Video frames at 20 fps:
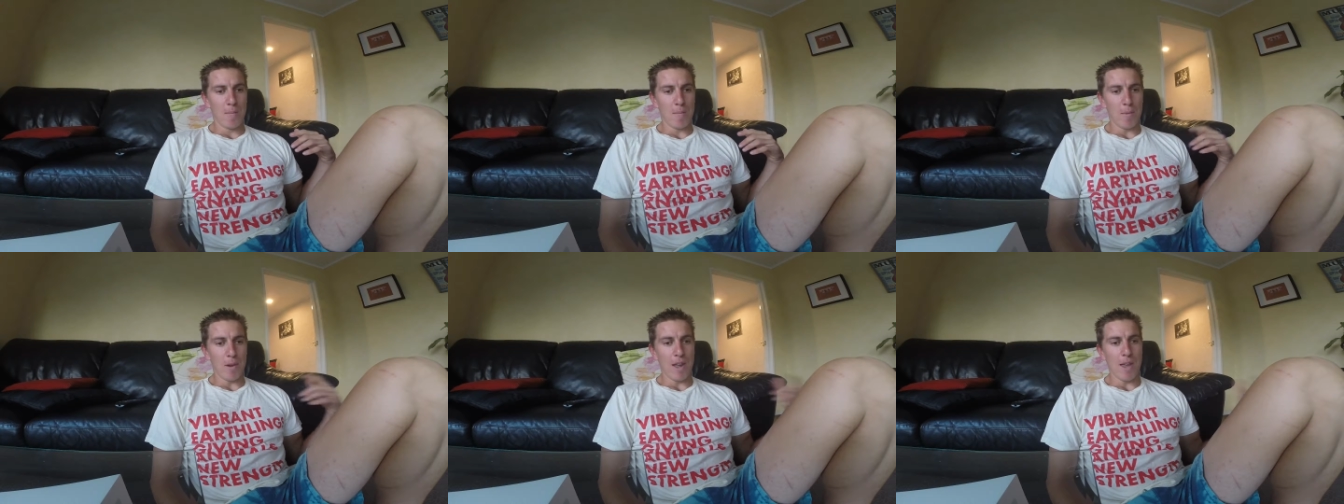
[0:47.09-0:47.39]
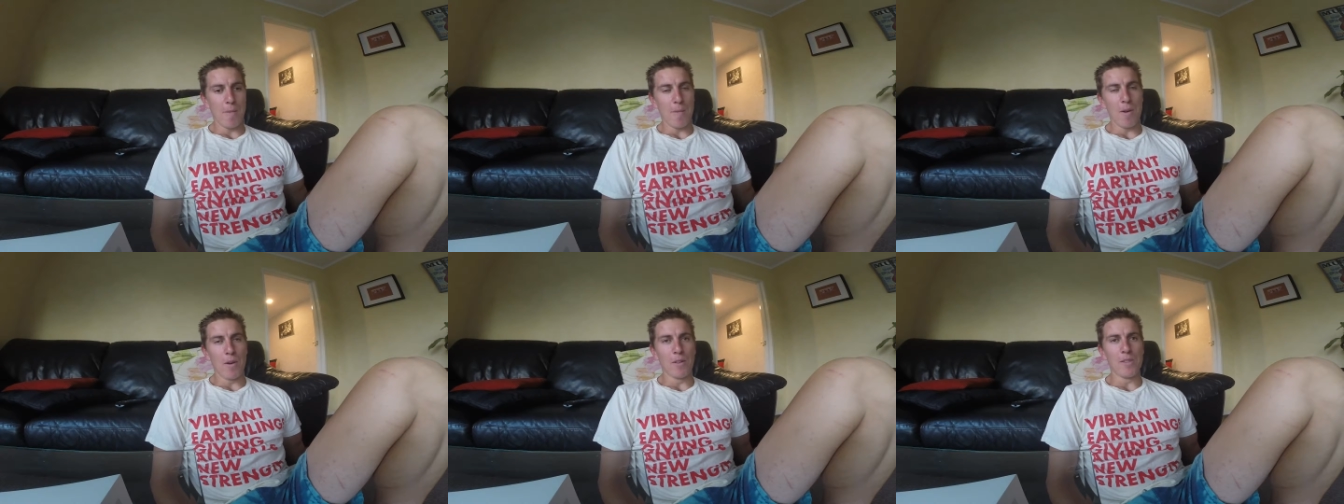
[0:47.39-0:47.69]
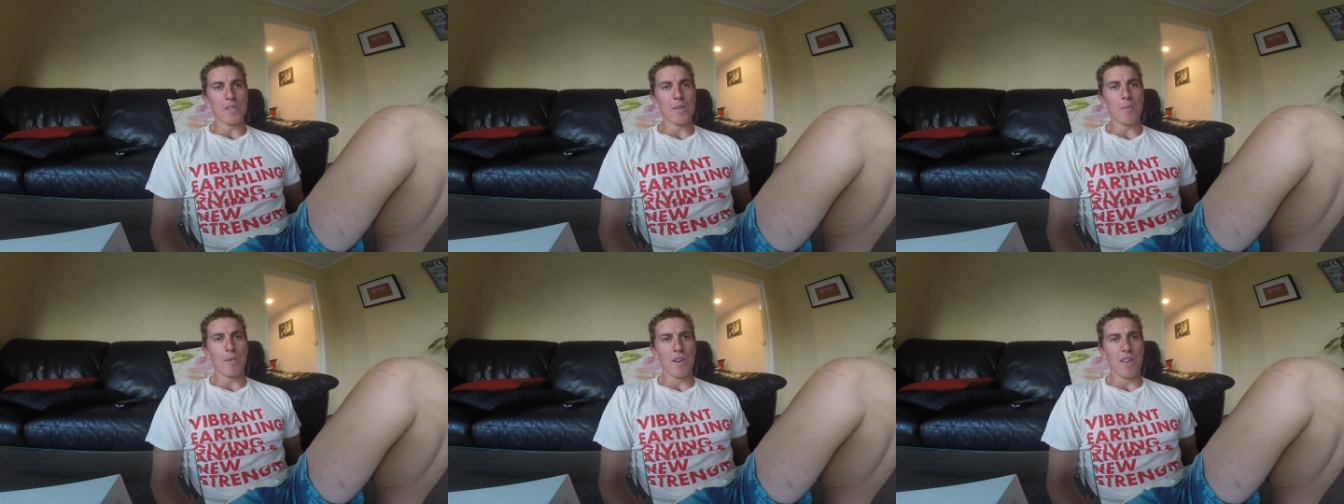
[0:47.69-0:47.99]
blame it
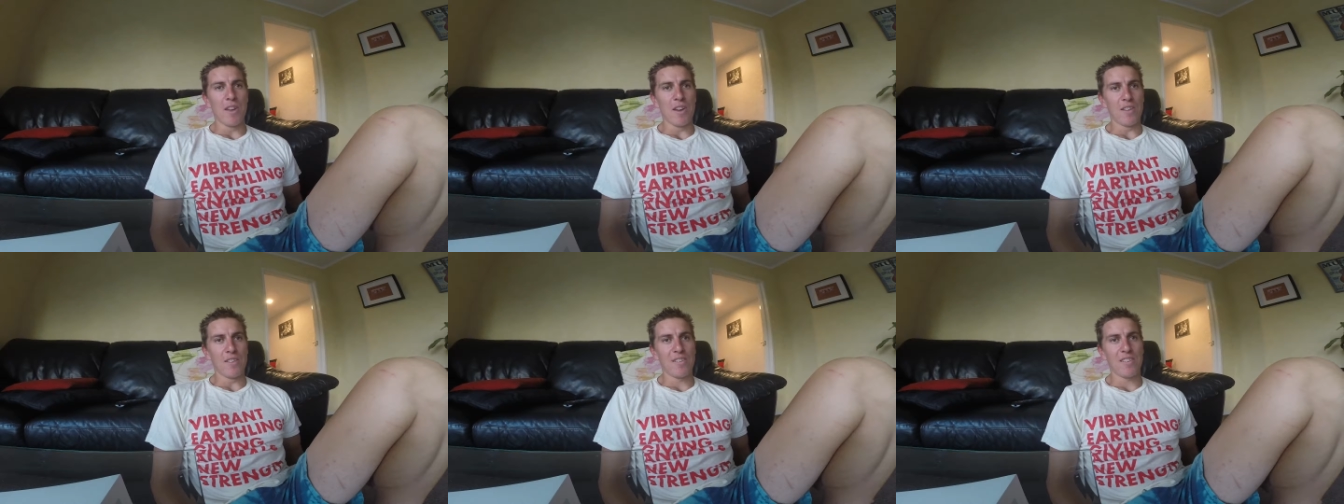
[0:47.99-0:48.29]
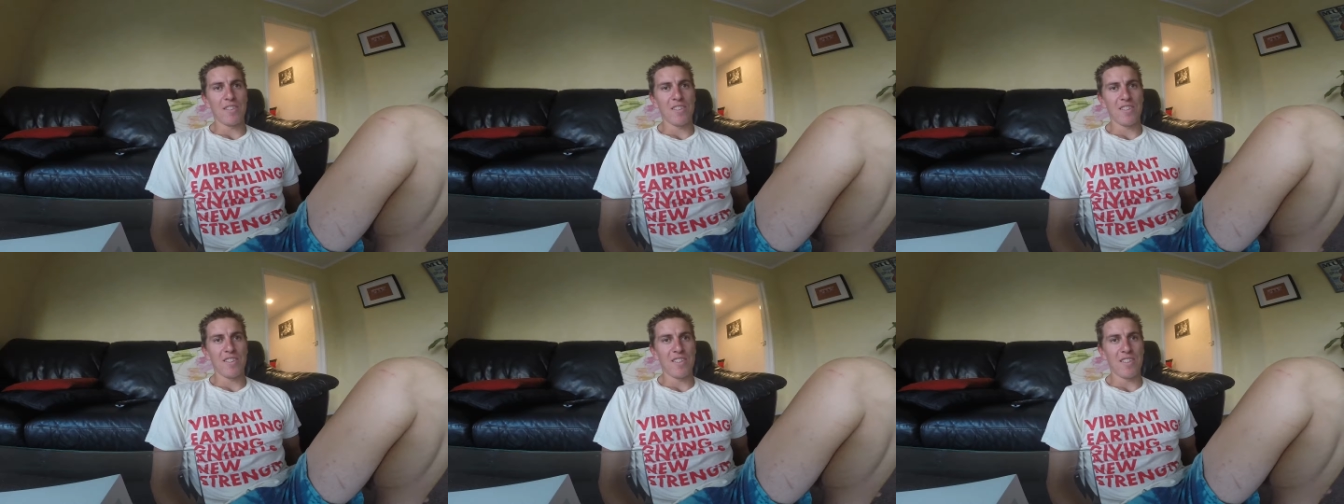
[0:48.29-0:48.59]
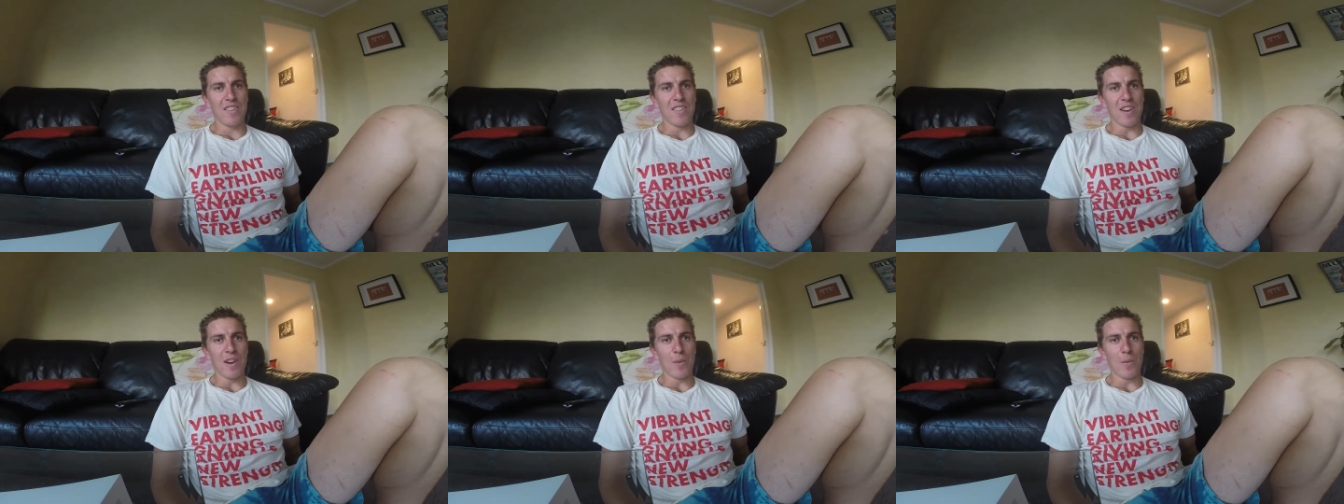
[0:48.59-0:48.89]
on someone else
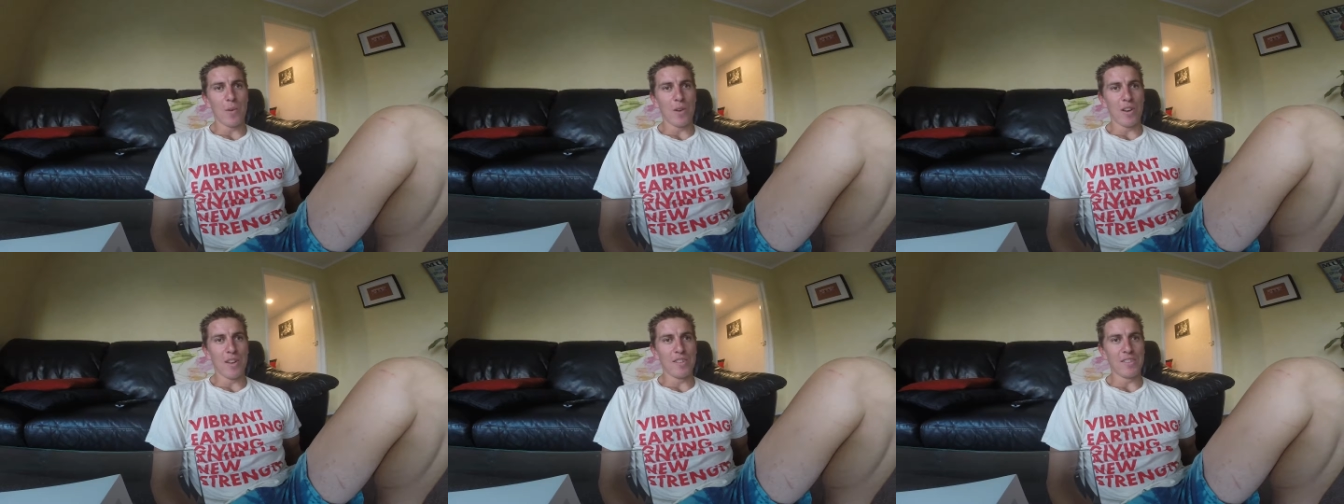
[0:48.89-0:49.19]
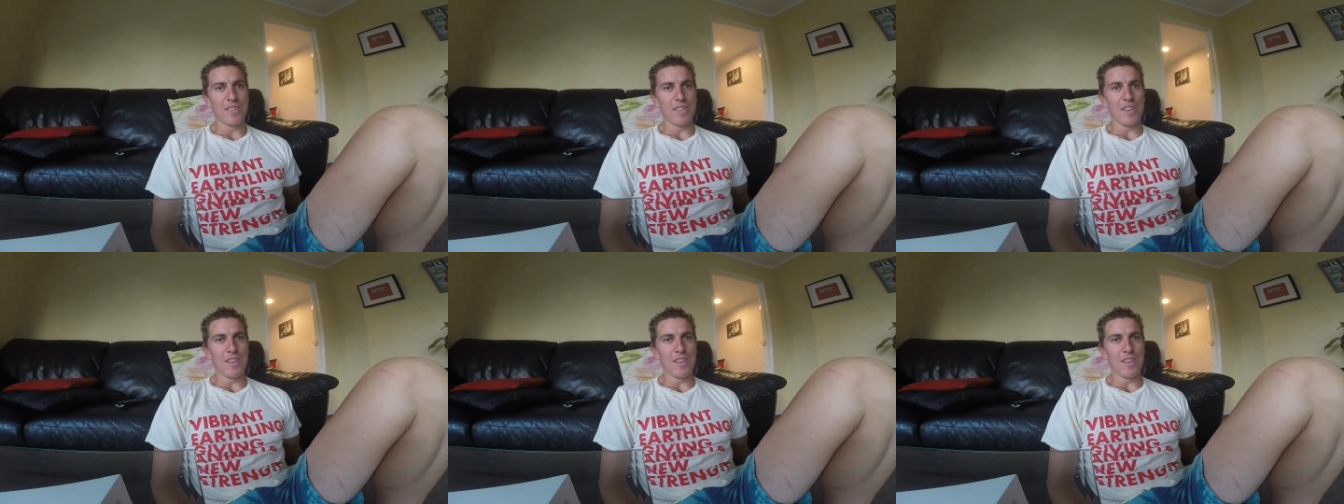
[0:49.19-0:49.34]
and then I realized